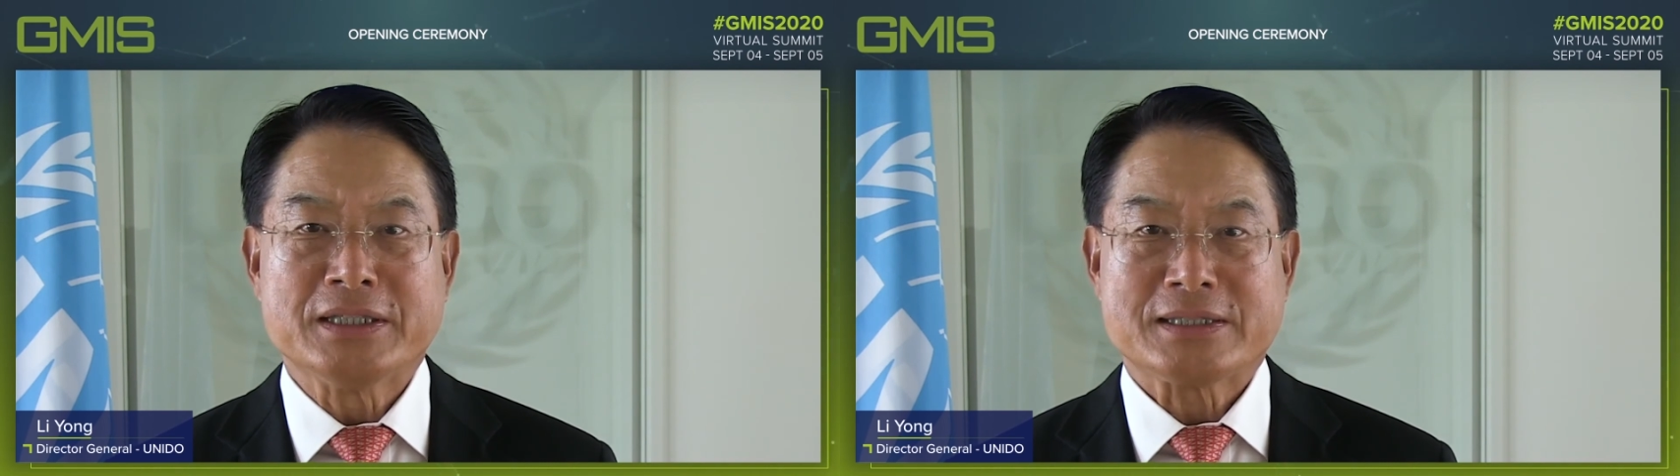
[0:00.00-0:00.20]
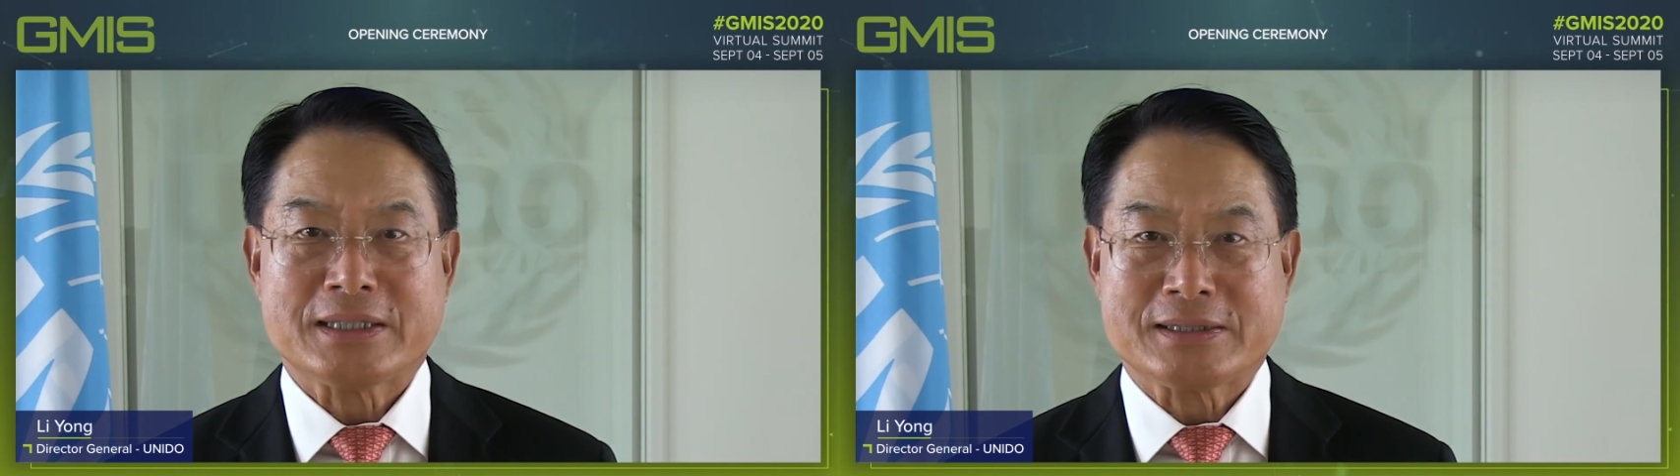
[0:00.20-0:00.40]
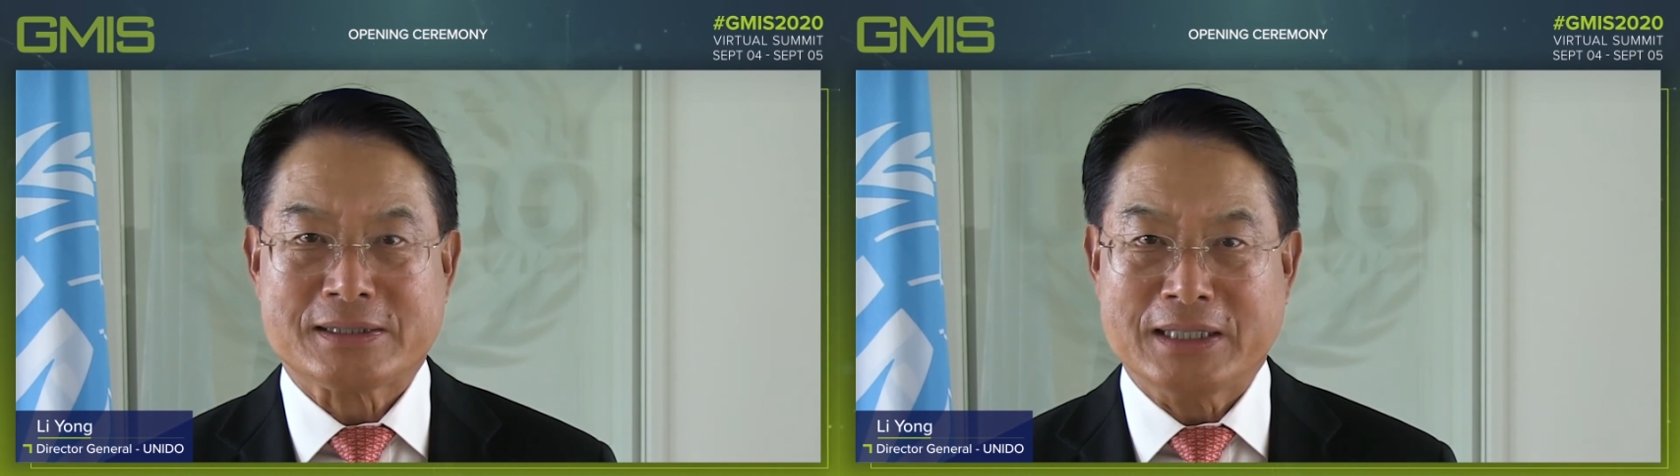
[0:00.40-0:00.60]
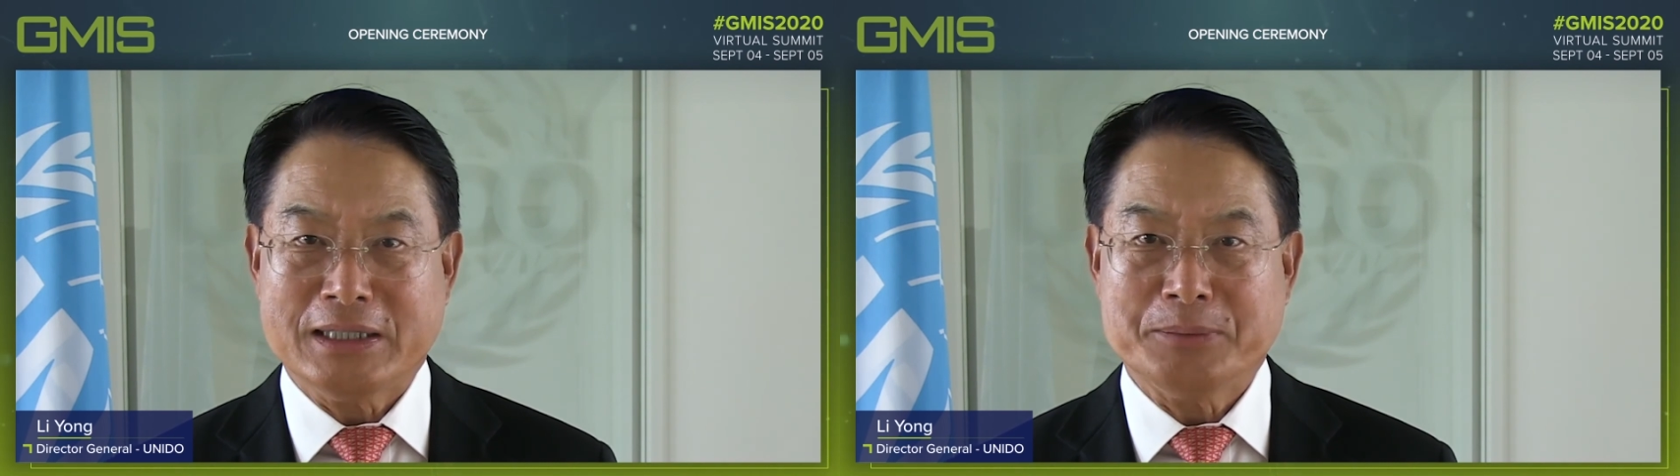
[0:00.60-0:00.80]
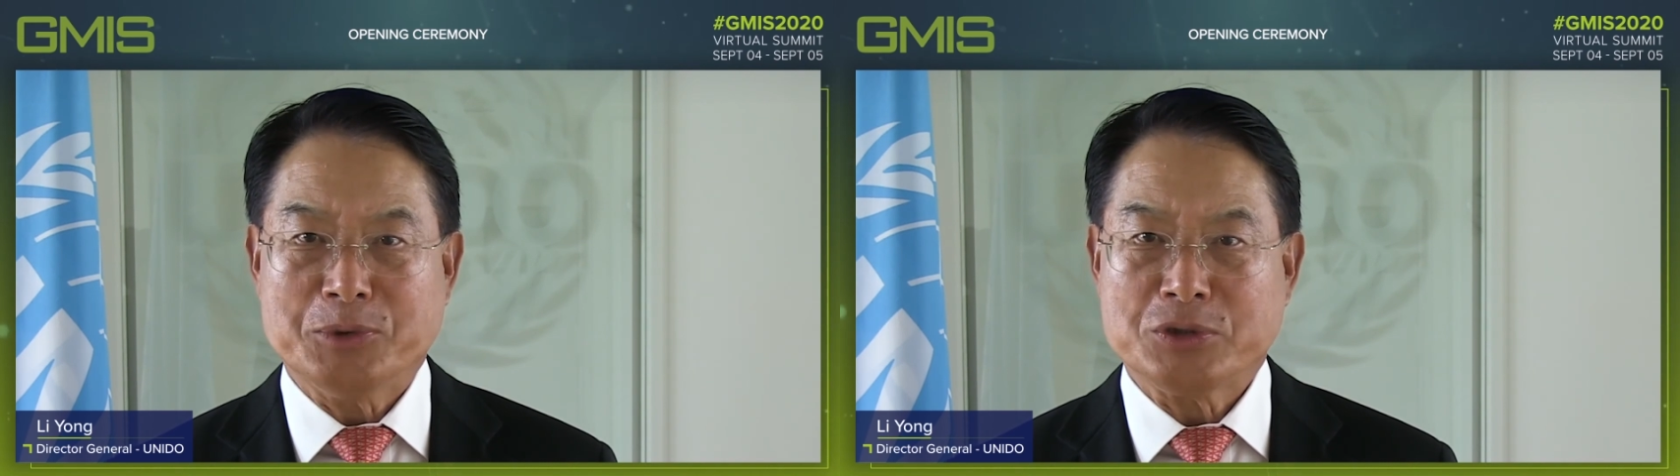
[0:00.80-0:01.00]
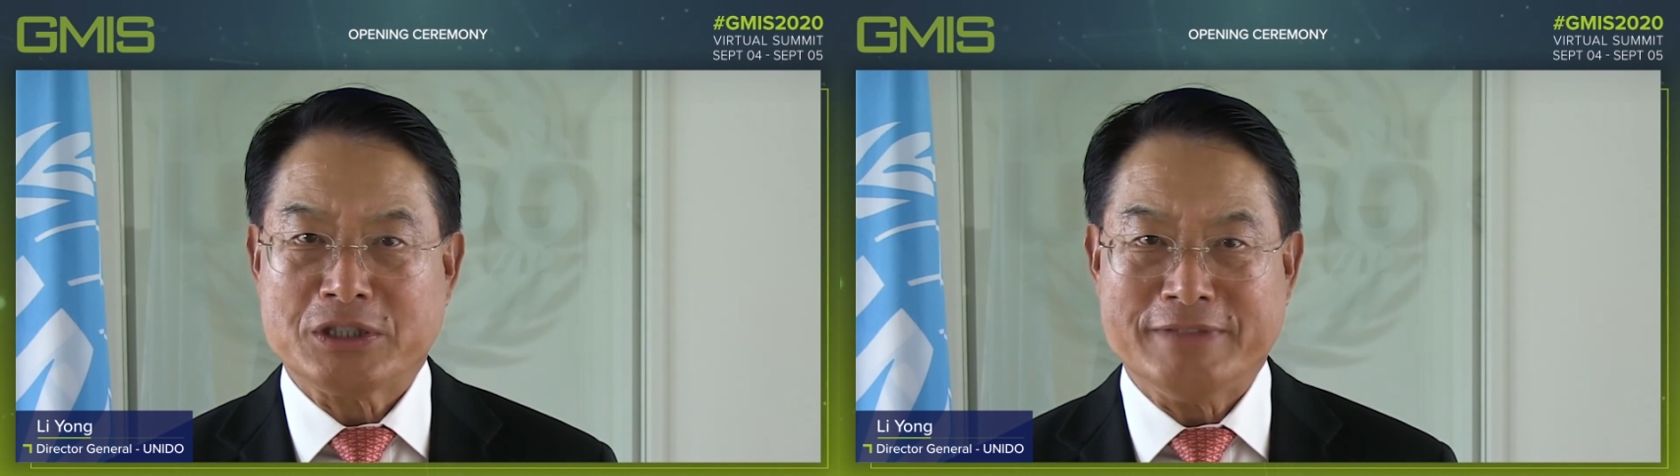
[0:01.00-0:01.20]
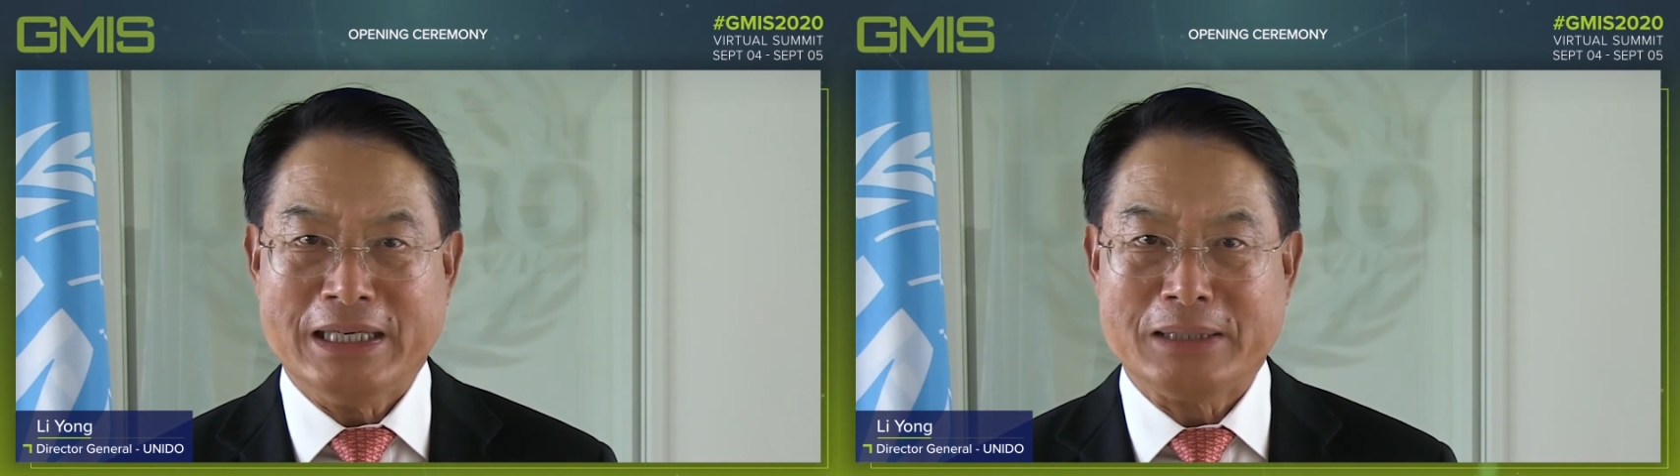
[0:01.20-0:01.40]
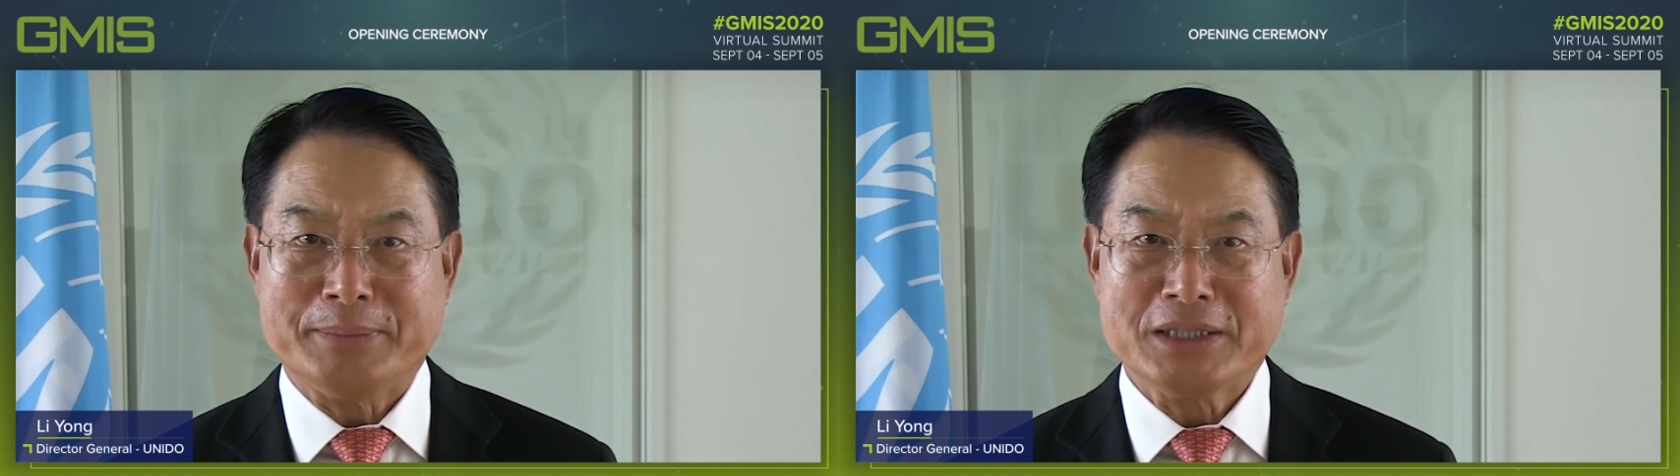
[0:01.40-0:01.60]
sustainable
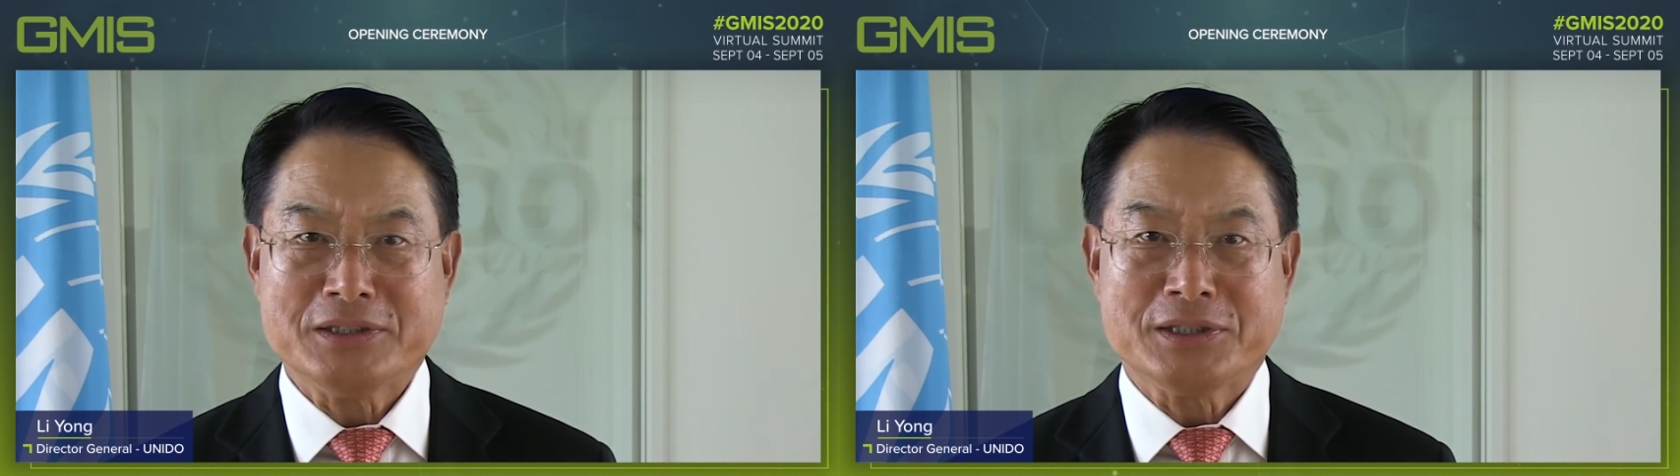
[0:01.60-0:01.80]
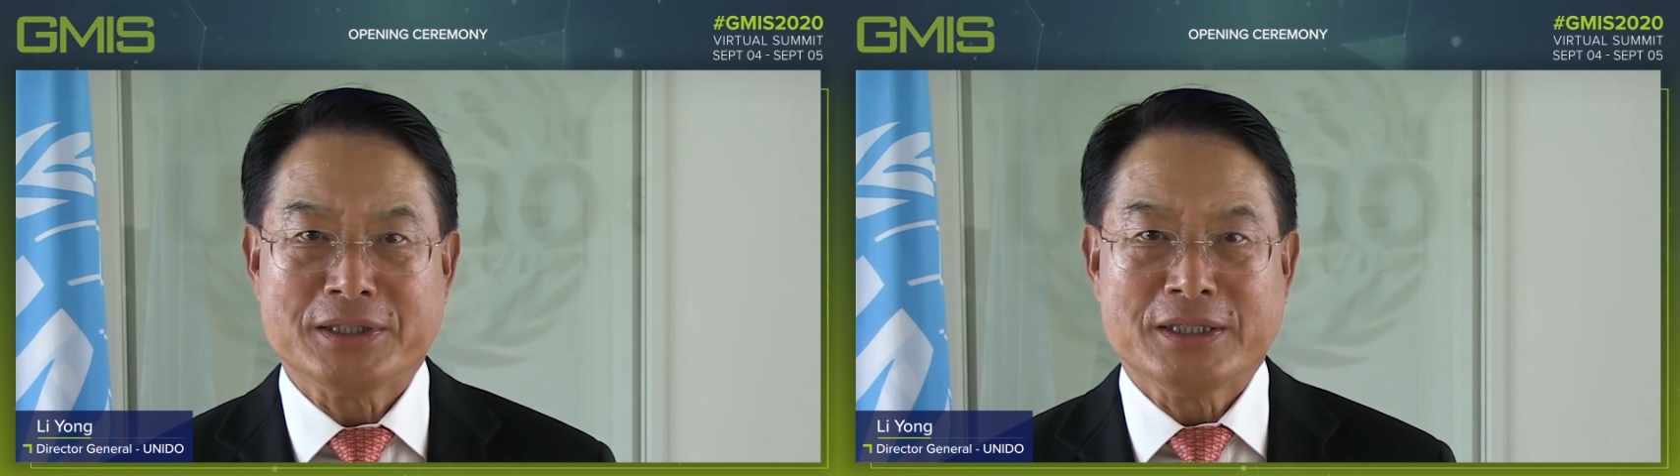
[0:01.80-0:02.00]
development